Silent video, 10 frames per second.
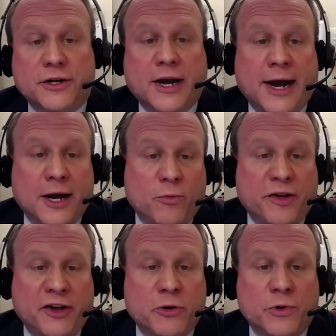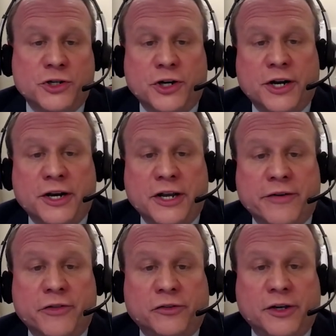cogwheeling rigidity
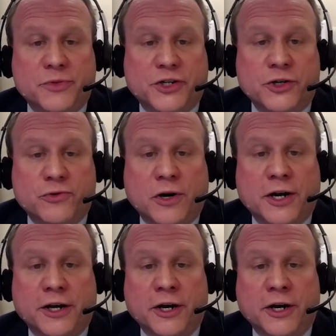of the limbs and trunk,